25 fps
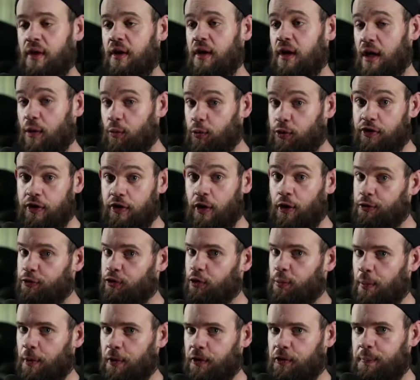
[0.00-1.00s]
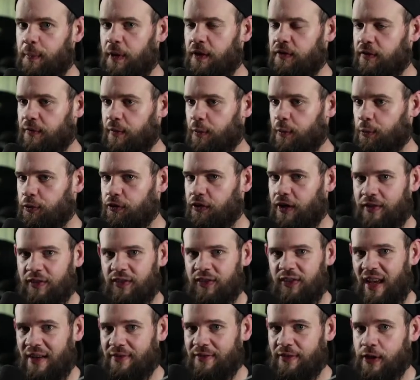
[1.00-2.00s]
It was still super expensive. It was like
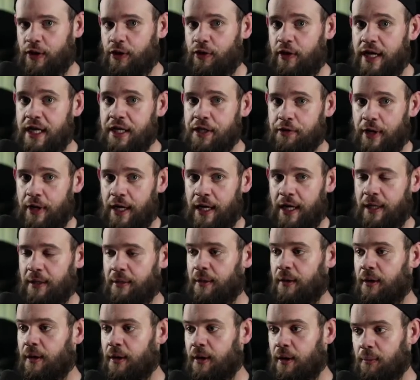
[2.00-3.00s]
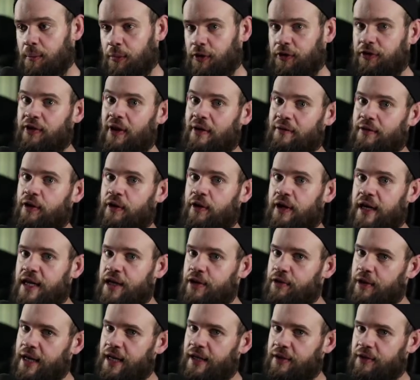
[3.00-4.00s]
$7 or $8 grand, but $7 or $8
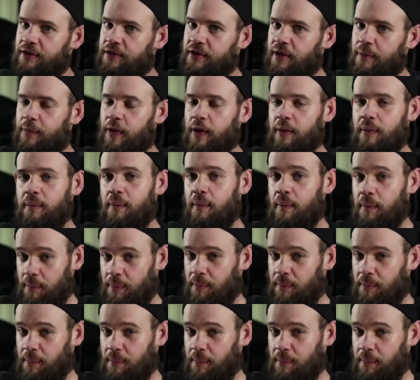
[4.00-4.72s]
grand is something